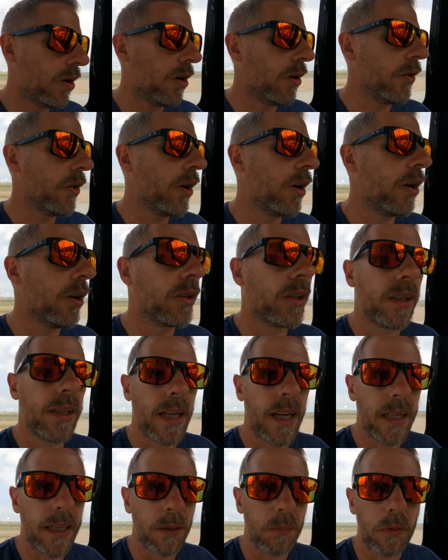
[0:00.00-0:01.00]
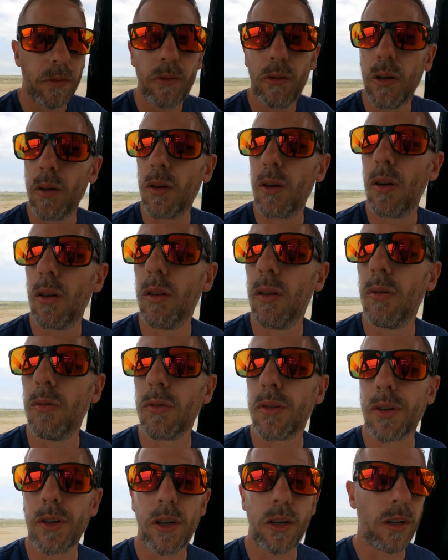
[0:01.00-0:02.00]
the hull standing before it got
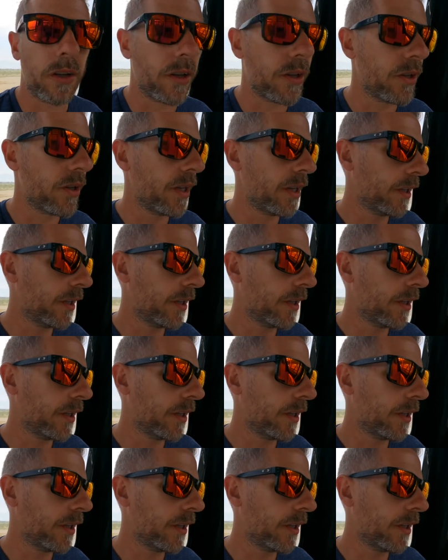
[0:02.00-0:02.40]
launched earlier this